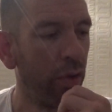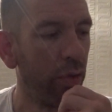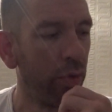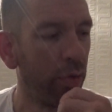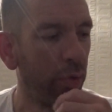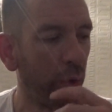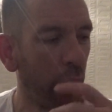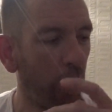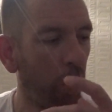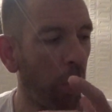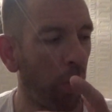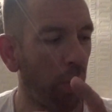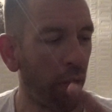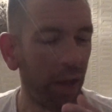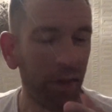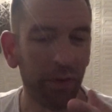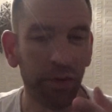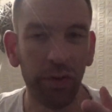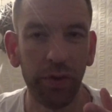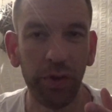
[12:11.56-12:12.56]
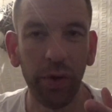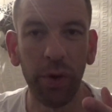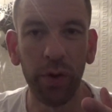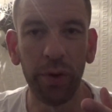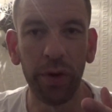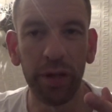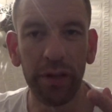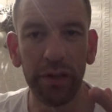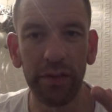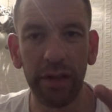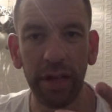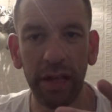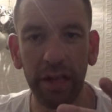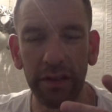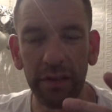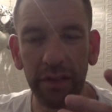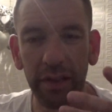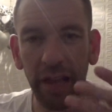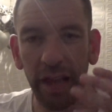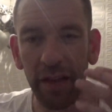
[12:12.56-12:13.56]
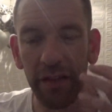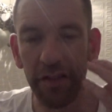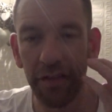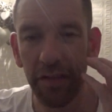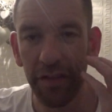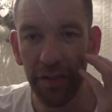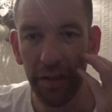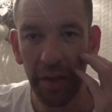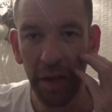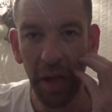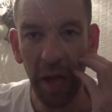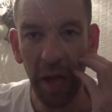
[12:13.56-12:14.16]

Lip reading: So what that's done, it's left